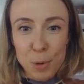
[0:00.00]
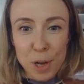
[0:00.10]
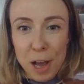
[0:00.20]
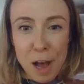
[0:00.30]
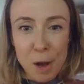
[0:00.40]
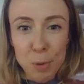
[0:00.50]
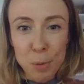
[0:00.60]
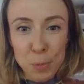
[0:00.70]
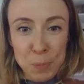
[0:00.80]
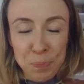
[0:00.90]

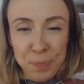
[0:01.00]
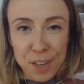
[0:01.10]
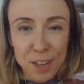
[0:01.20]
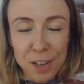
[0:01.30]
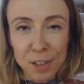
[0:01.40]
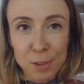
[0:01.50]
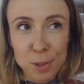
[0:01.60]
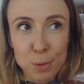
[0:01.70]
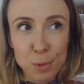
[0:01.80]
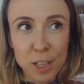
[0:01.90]
how
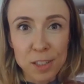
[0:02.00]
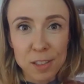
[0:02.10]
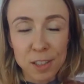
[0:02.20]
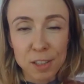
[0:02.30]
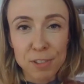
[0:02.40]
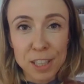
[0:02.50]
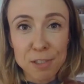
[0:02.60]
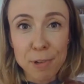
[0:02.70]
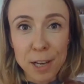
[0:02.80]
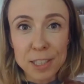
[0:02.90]
to give the
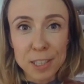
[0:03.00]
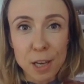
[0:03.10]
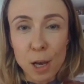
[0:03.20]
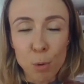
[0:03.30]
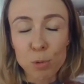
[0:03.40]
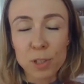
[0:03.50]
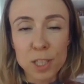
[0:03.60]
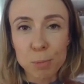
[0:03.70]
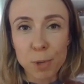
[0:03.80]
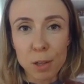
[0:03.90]
advices, how the
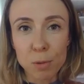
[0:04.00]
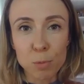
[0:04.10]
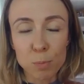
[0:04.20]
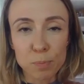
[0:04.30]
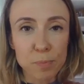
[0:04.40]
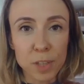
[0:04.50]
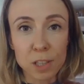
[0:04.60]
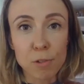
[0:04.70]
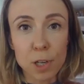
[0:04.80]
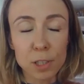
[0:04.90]
team can
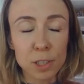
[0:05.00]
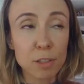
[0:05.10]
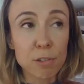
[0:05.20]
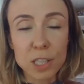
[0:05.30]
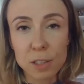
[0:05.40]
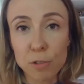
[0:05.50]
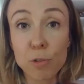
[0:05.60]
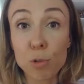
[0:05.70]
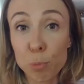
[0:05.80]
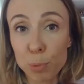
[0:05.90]
increase the
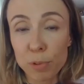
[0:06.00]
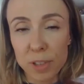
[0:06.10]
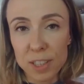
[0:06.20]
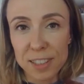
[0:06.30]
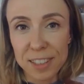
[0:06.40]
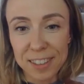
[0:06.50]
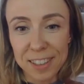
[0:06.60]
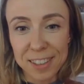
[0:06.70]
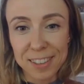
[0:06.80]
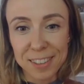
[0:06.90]
throughput, things like
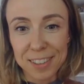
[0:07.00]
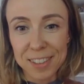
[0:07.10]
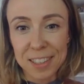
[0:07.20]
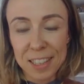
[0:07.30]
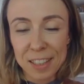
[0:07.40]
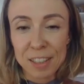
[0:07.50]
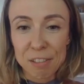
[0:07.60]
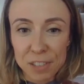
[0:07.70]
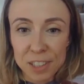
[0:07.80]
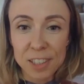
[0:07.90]
that. It's
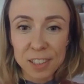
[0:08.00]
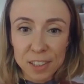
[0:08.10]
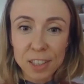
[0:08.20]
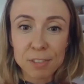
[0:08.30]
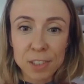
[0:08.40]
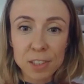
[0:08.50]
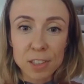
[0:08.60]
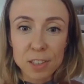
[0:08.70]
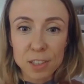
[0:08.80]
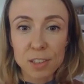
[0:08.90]
really giving
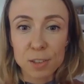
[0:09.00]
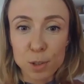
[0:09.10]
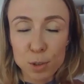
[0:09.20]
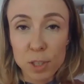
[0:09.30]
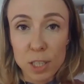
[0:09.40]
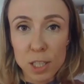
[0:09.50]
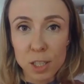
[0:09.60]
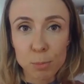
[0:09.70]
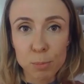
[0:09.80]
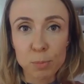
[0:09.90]
it to the
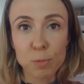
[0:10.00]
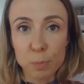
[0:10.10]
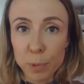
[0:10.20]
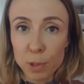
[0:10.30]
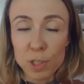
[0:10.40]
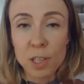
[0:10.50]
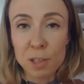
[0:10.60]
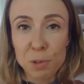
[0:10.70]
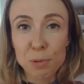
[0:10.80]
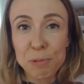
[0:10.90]
team, because
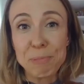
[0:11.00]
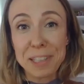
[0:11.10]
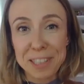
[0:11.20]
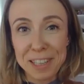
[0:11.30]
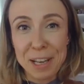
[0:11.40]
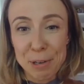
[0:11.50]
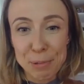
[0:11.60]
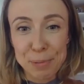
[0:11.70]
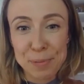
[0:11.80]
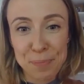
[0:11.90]
they know the best
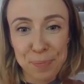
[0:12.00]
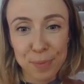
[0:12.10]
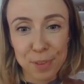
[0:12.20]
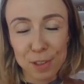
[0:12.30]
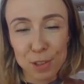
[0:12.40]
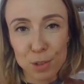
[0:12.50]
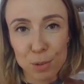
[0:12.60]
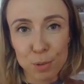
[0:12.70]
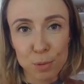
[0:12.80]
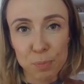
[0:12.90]
how
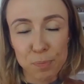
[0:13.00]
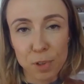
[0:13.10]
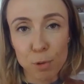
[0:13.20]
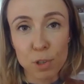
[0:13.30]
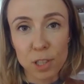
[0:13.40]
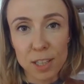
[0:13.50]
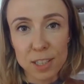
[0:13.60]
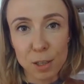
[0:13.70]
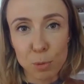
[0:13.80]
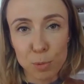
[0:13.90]
to
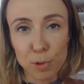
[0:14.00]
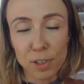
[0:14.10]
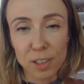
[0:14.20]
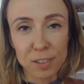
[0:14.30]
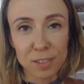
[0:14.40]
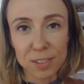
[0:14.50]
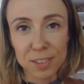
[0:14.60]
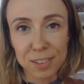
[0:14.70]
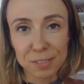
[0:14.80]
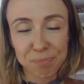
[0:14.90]
organize their work. And
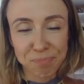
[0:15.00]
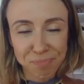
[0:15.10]
yeah,